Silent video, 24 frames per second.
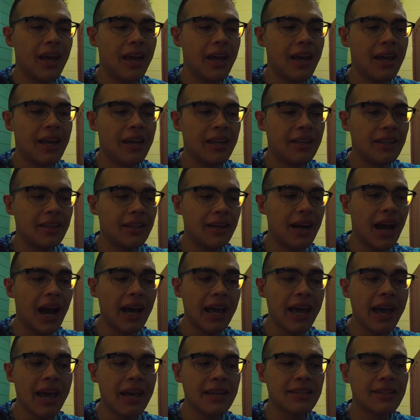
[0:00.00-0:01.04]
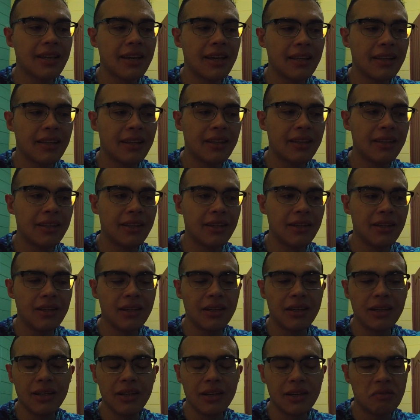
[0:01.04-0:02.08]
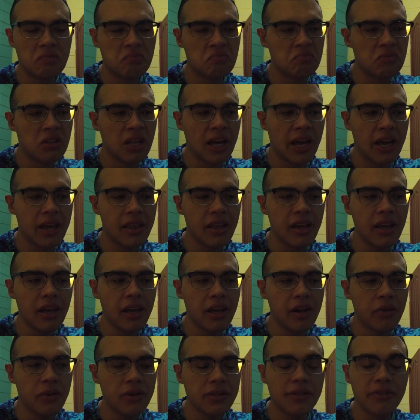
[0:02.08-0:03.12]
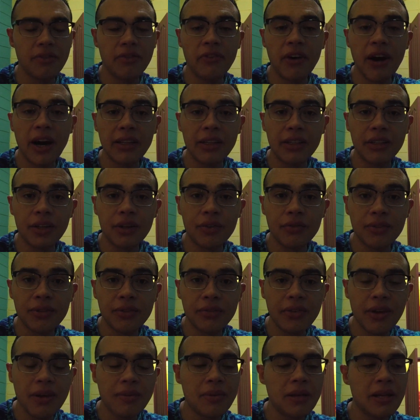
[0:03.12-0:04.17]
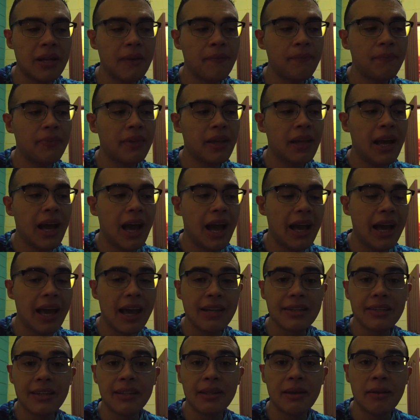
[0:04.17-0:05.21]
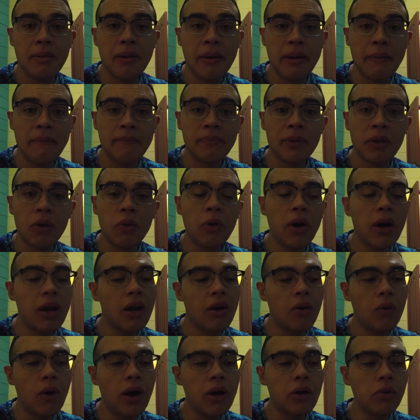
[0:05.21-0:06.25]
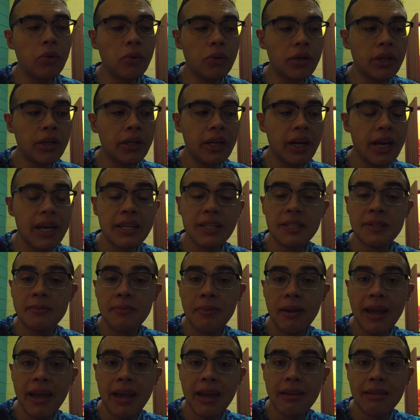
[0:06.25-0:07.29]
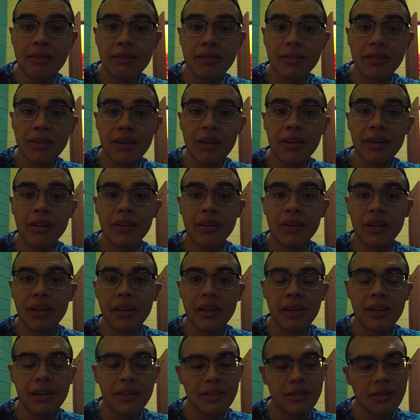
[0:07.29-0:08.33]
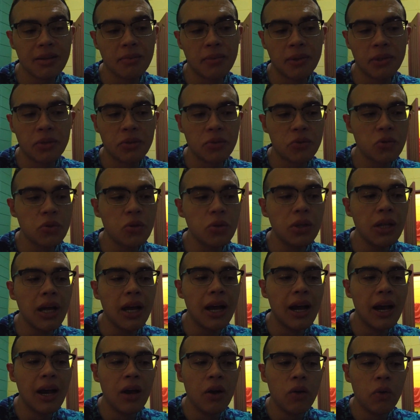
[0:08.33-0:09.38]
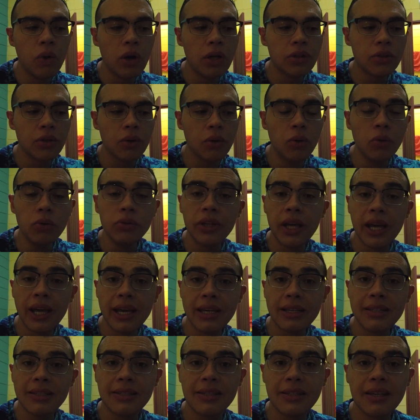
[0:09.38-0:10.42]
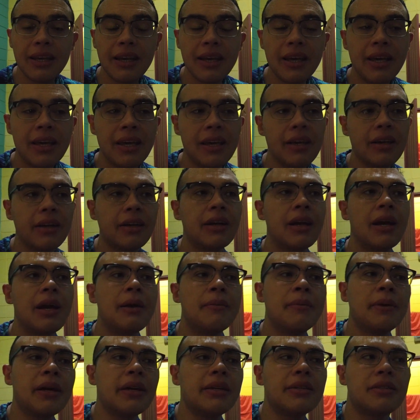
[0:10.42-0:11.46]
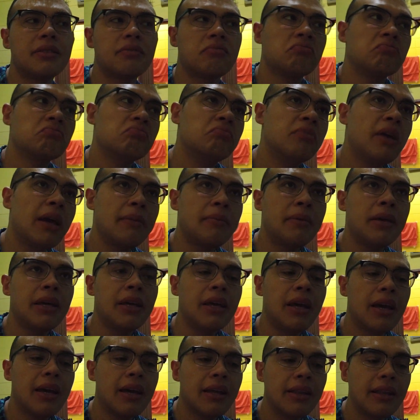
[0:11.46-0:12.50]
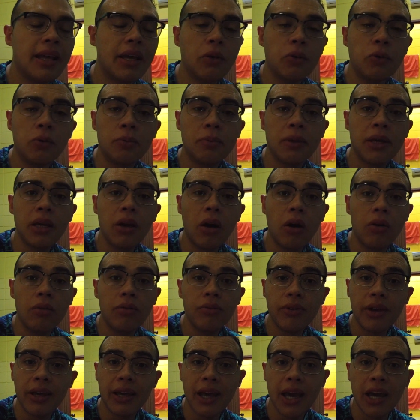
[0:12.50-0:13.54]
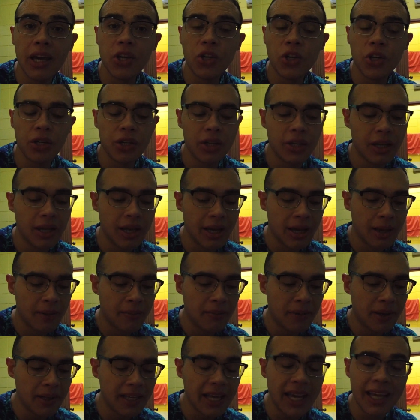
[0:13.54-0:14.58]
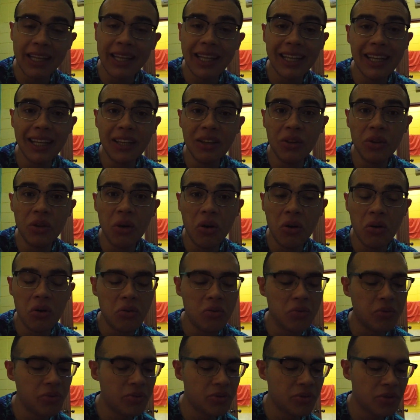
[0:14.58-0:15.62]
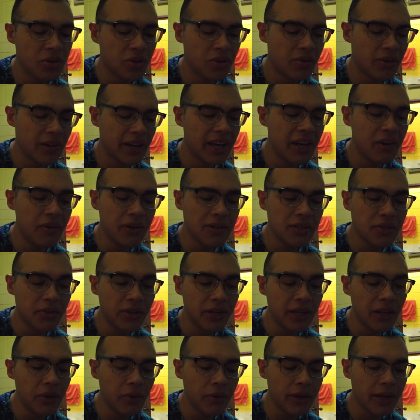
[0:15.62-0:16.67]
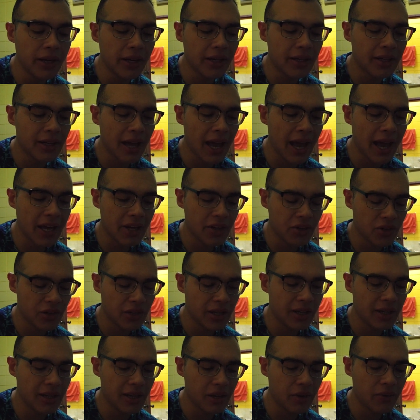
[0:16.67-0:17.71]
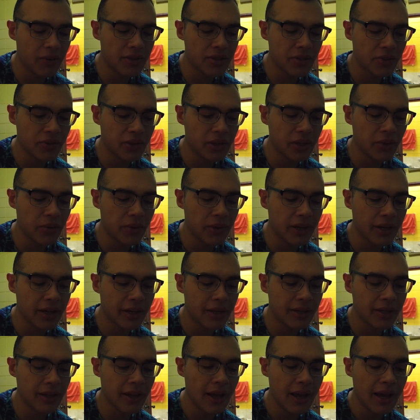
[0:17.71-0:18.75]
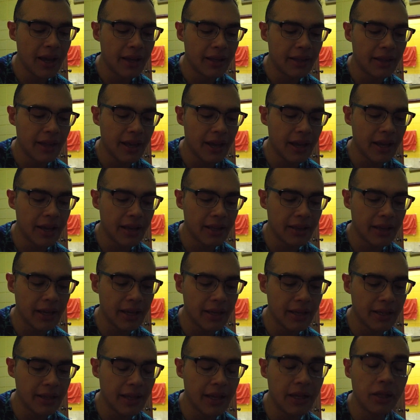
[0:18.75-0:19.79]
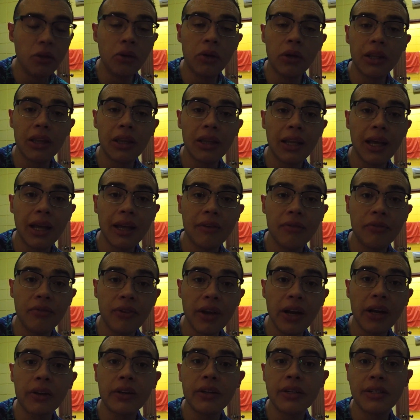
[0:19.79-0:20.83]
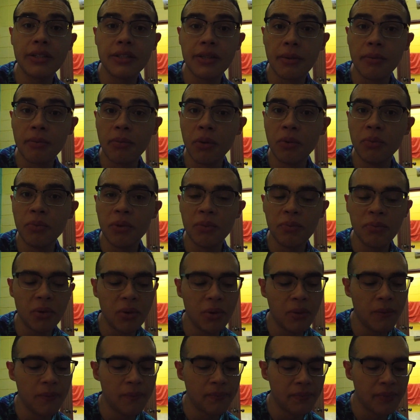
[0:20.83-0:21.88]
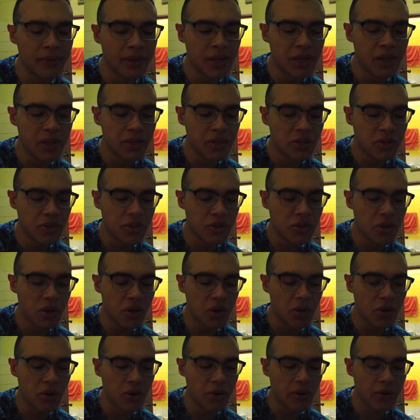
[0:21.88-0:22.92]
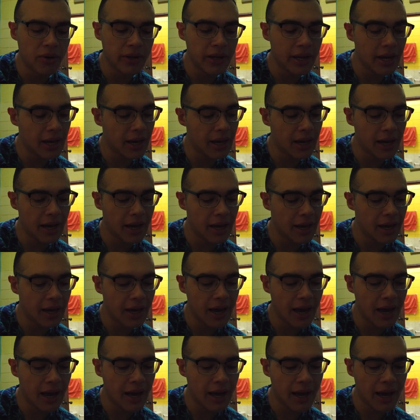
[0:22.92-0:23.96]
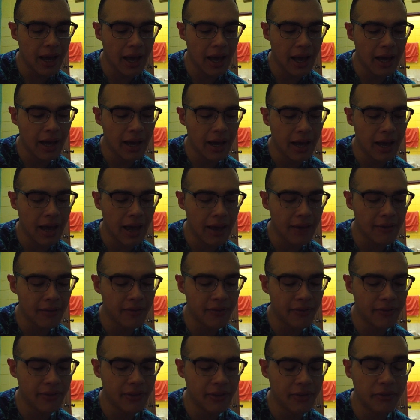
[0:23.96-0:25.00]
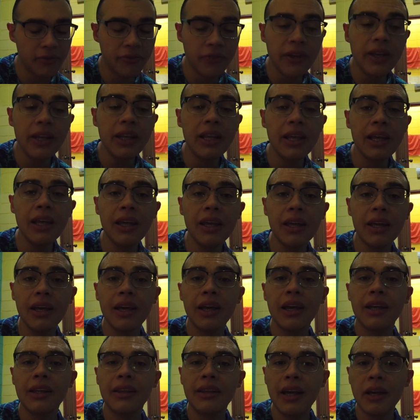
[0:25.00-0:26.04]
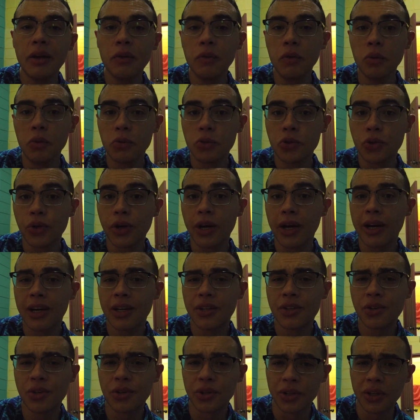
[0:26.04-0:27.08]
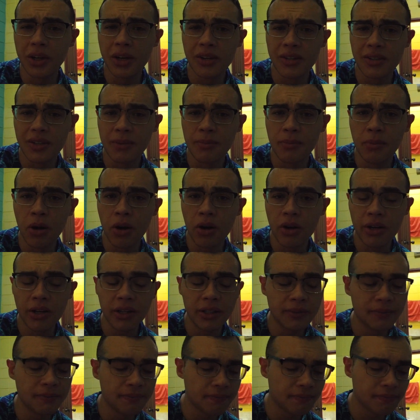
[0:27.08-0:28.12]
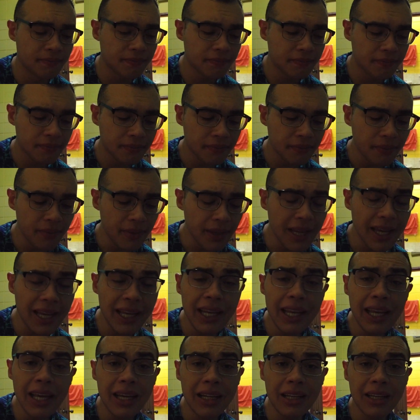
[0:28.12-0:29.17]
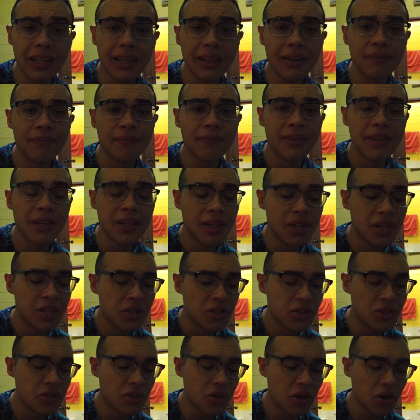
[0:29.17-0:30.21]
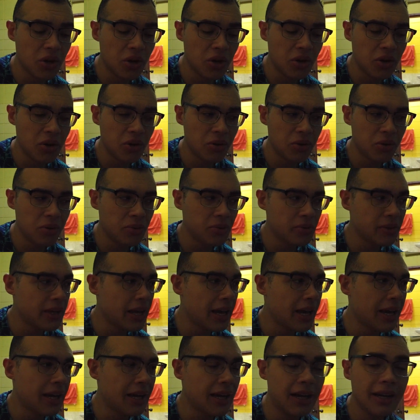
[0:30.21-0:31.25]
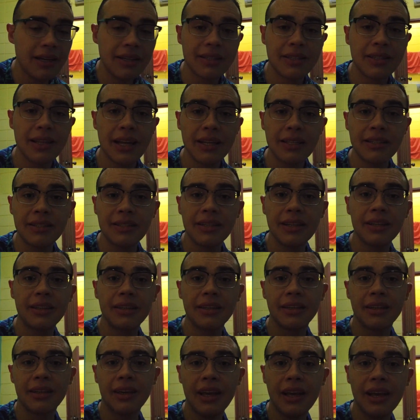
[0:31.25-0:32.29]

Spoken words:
And I asked I think it was the father of the family. I asked him what were his plans here in São Pedro Sula, what would he see here, because maybe they would be on vacation, but he didn't know. So it was really weird. Actually, it was really weird. They looked like very simple people. So yeah, I have the feeling they will try to cross the border illegally. So yeah, guys, that's it.